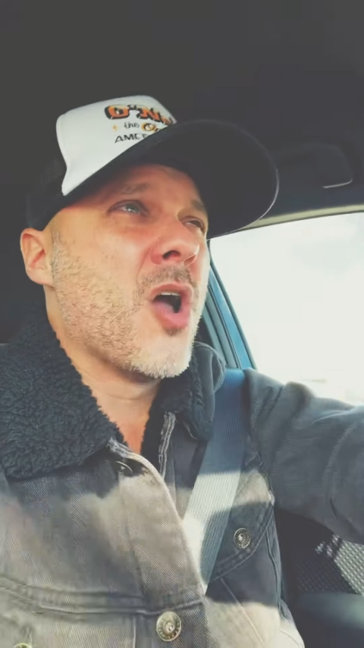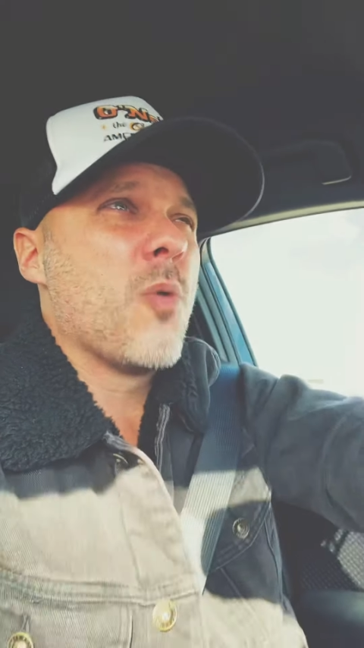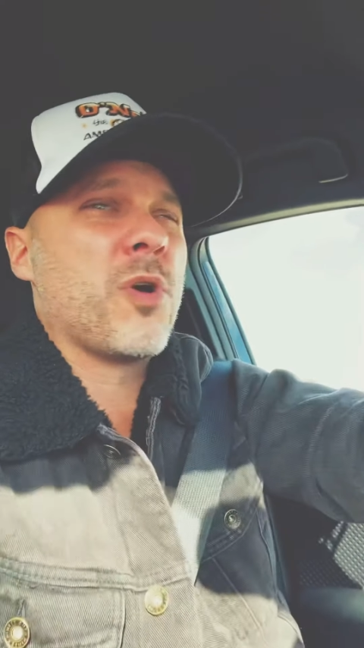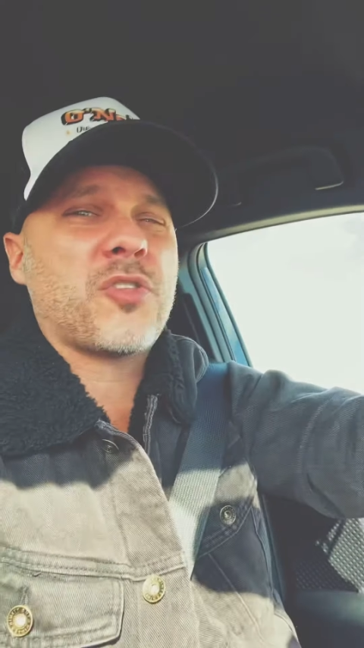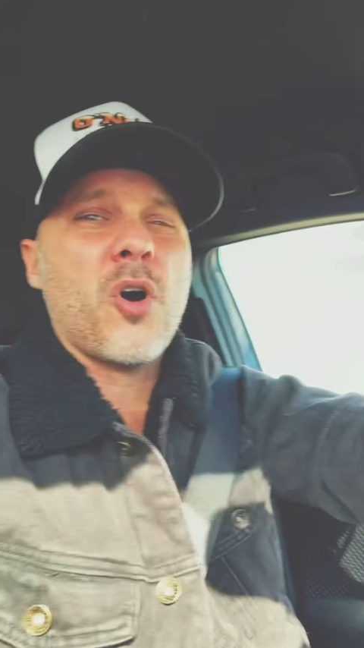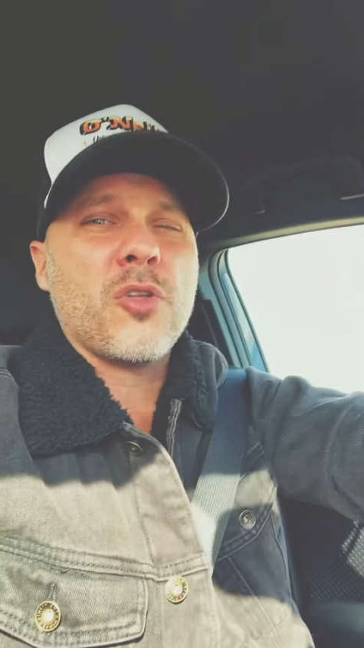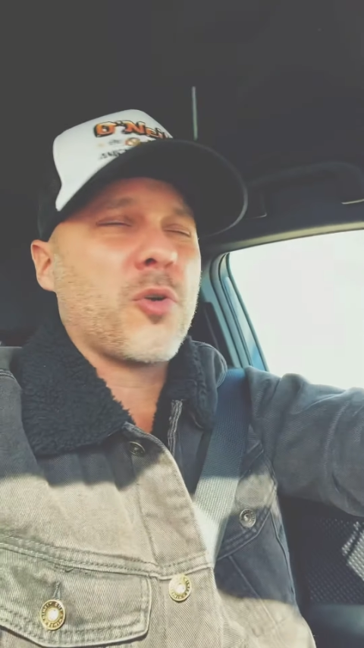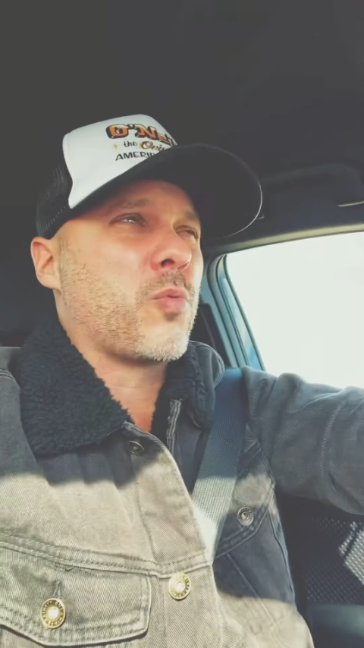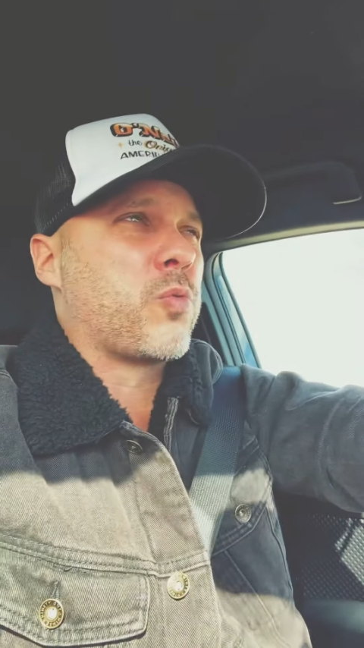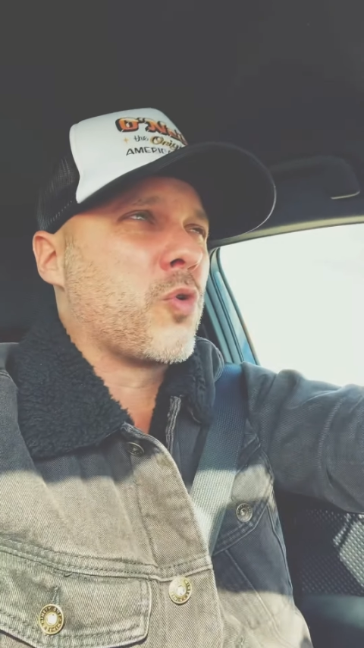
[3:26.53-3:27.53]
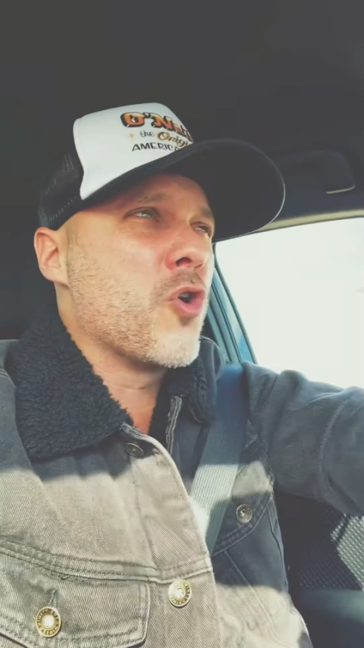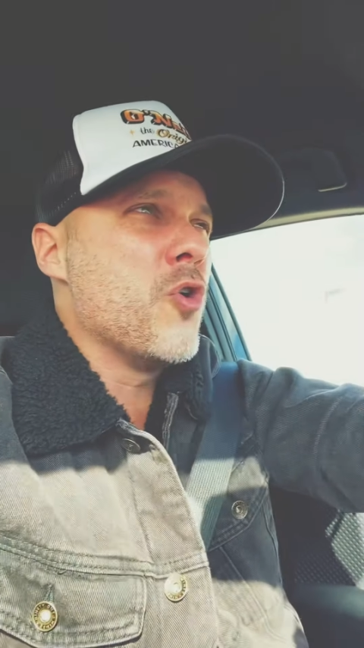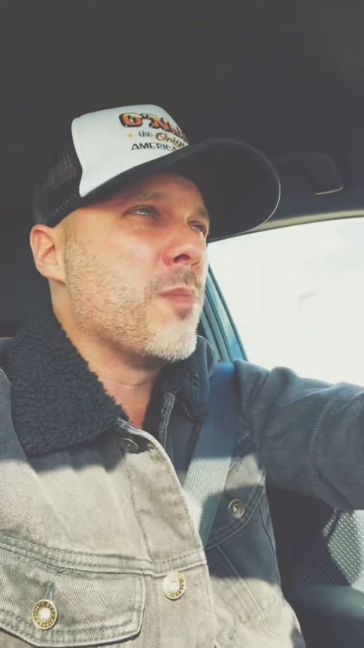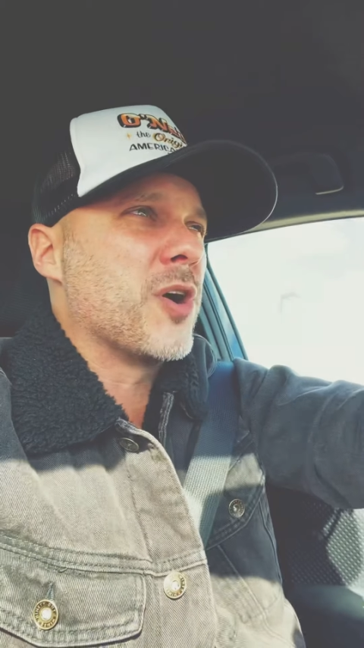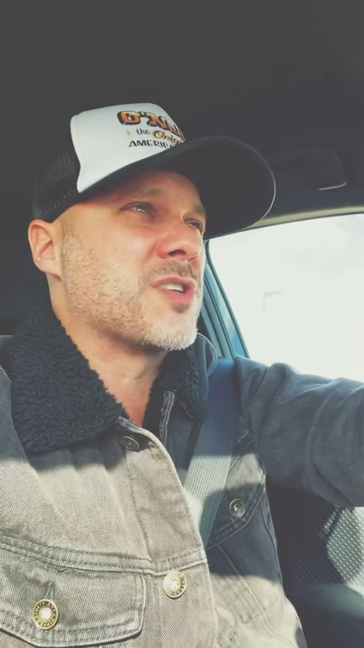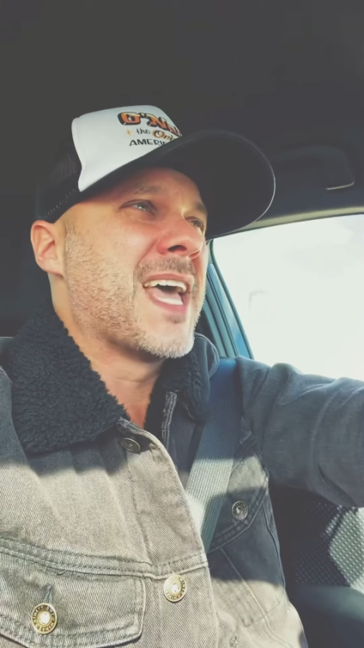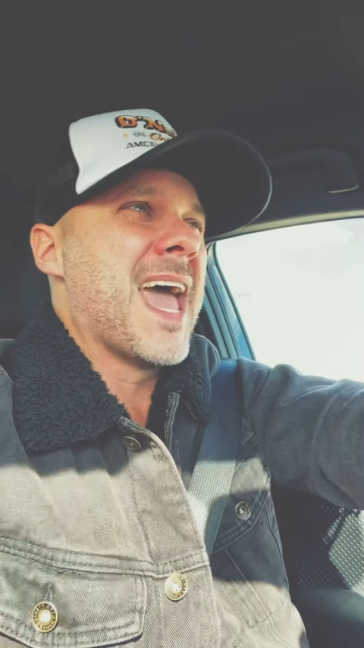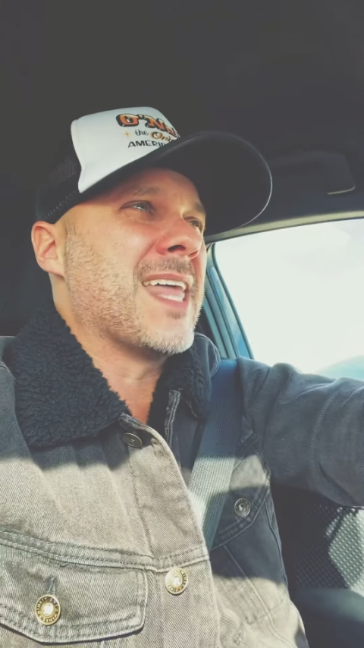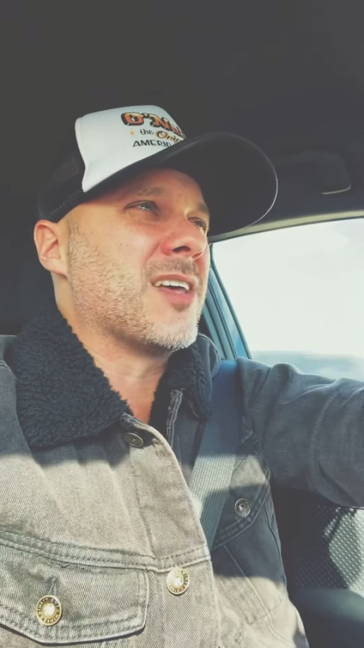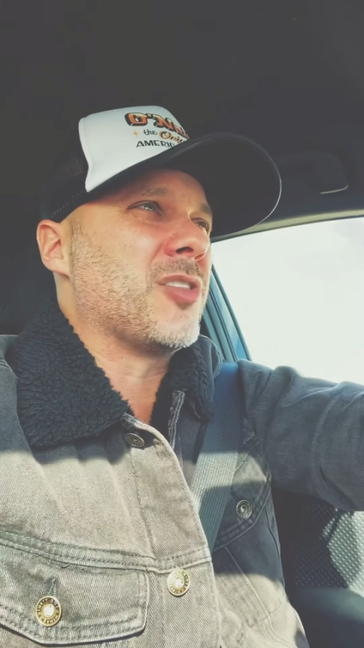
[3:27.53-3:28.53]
with all the rumors and the